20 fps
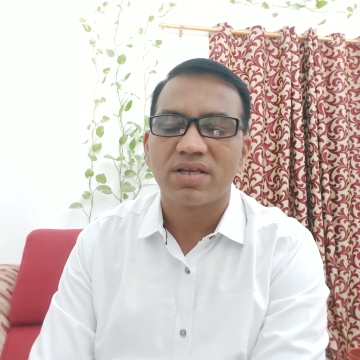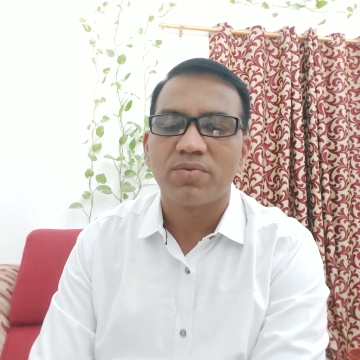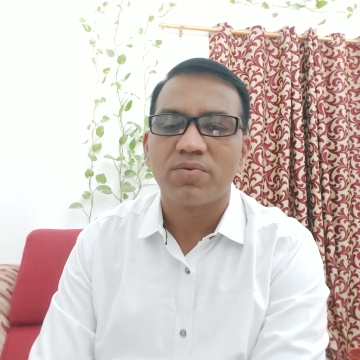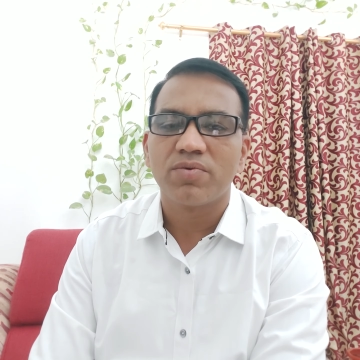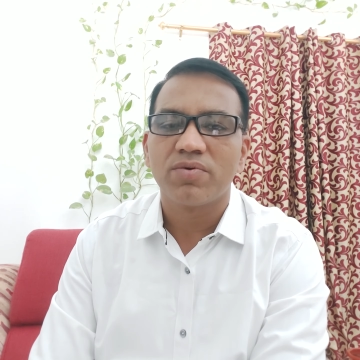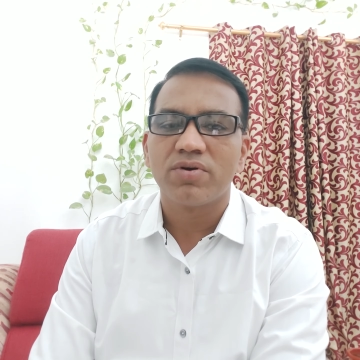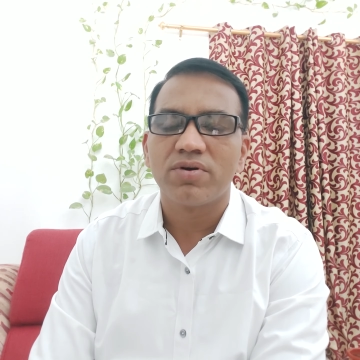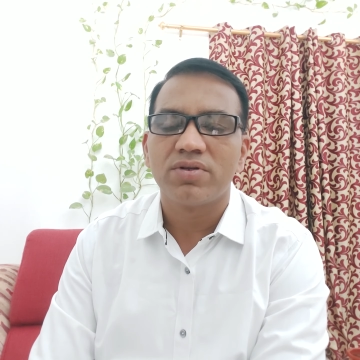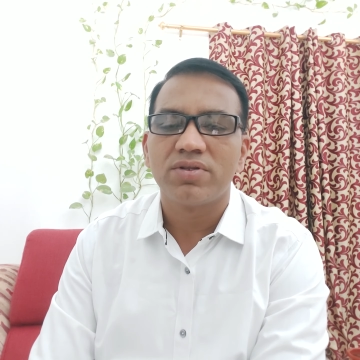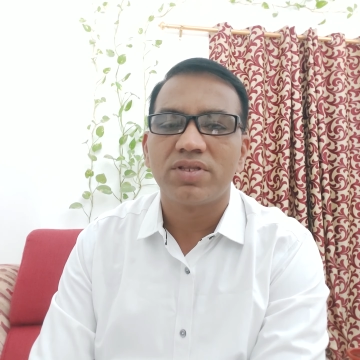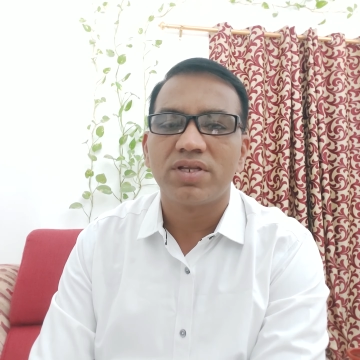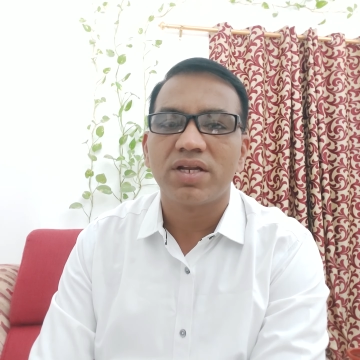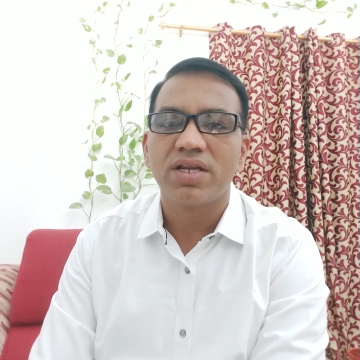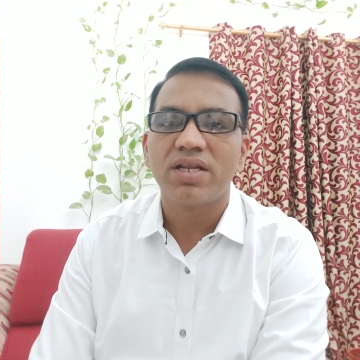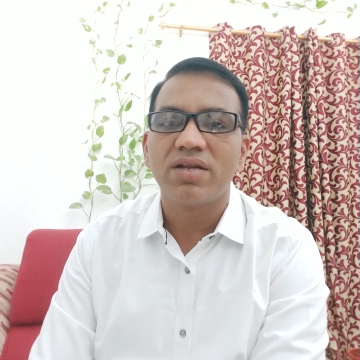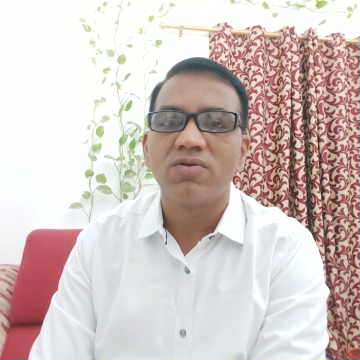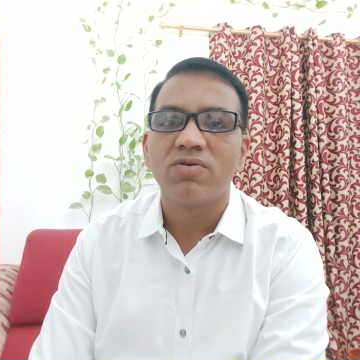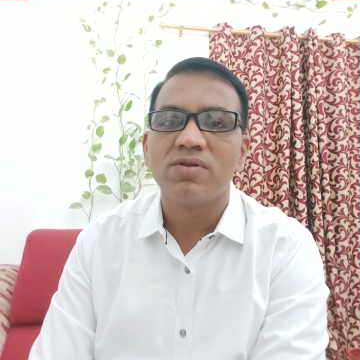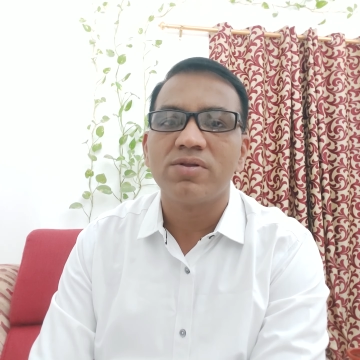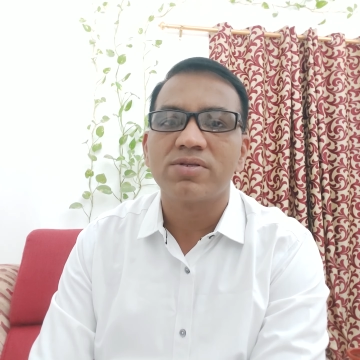about
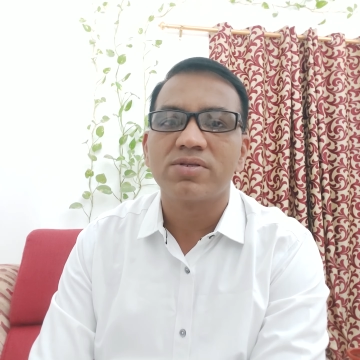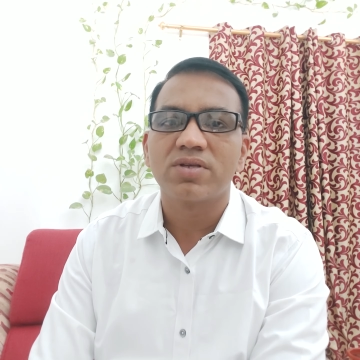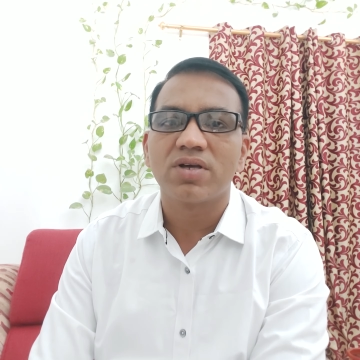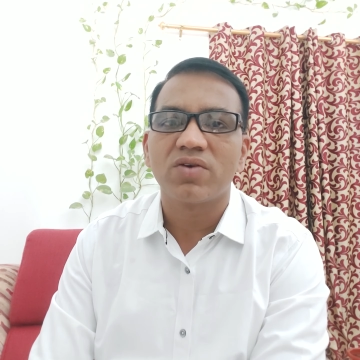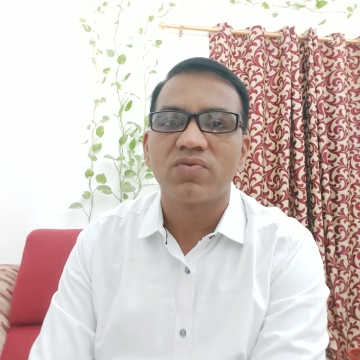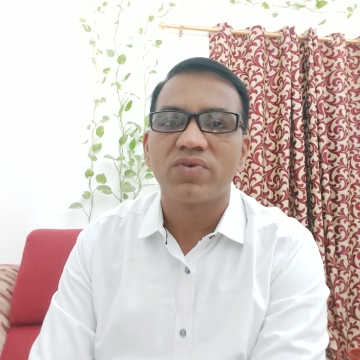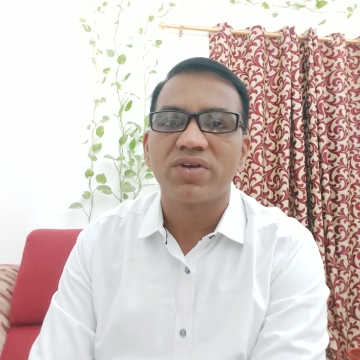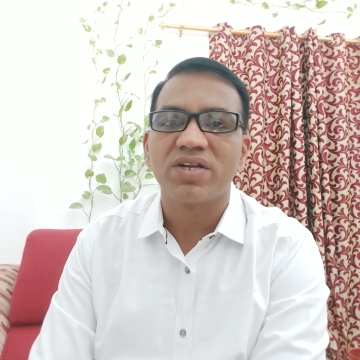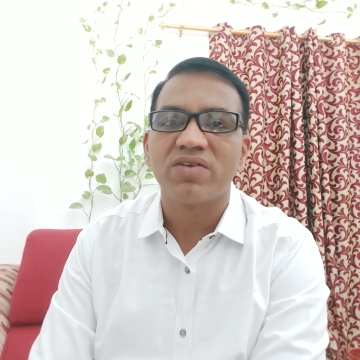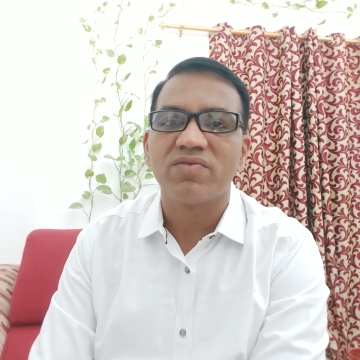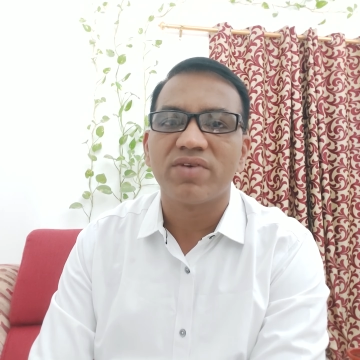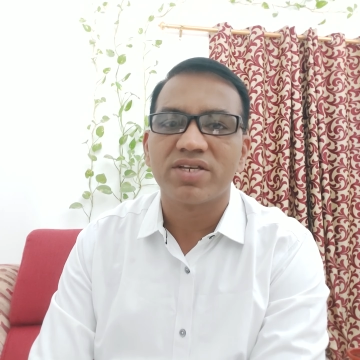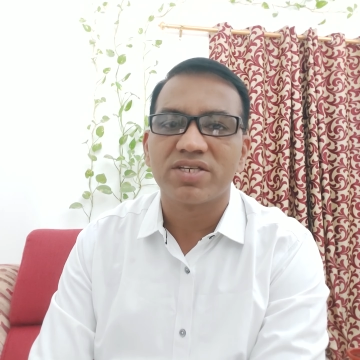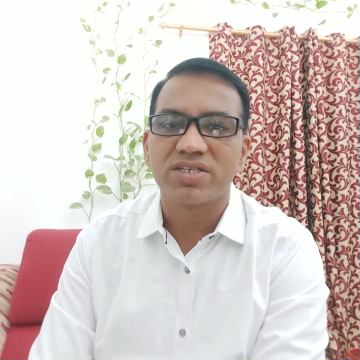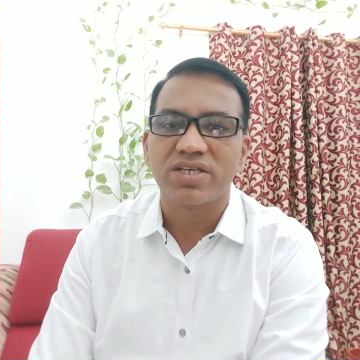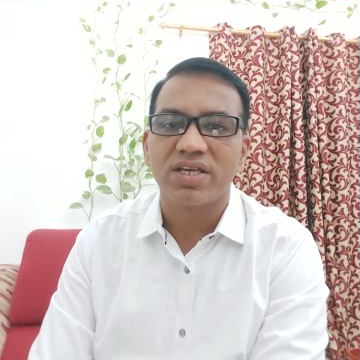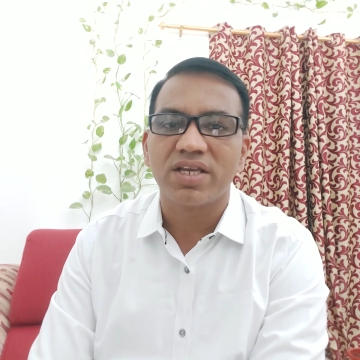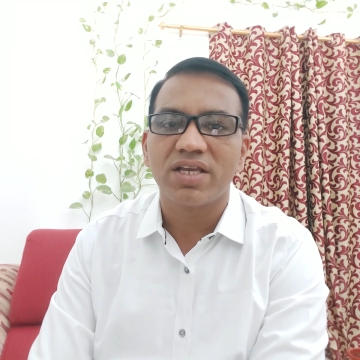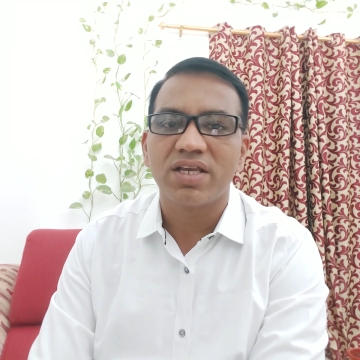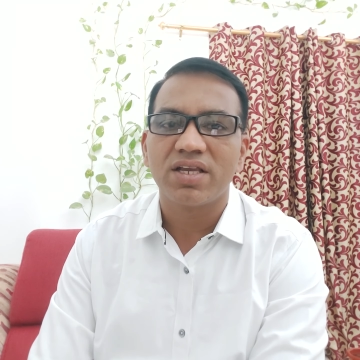3 rules of
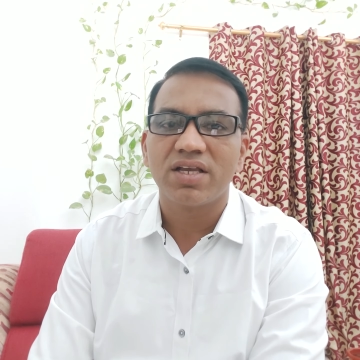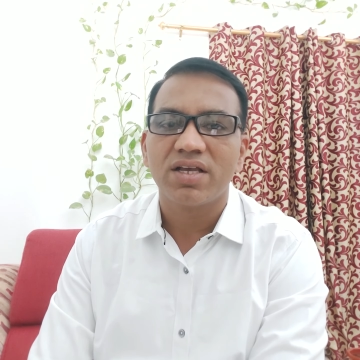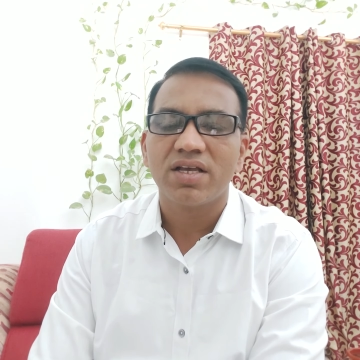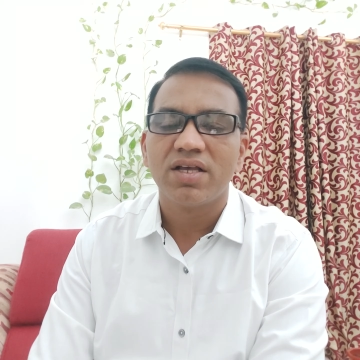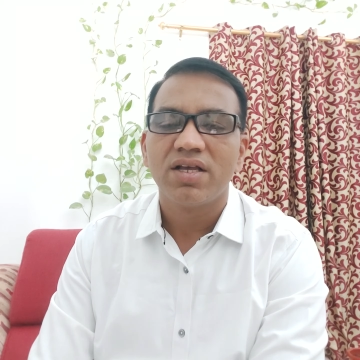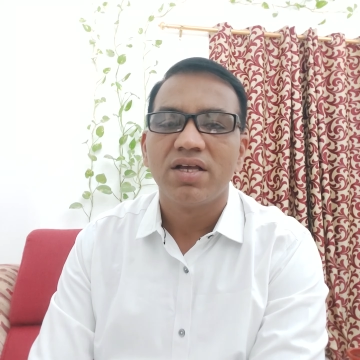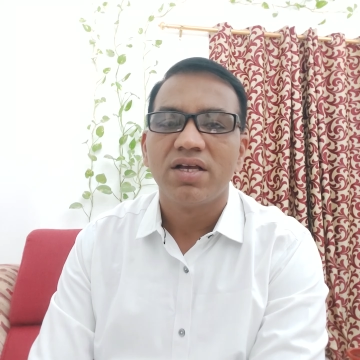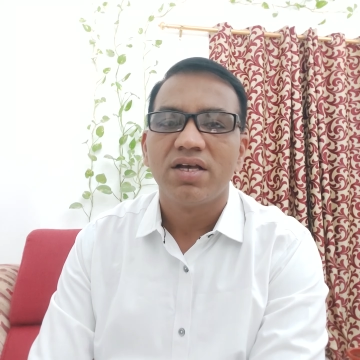investing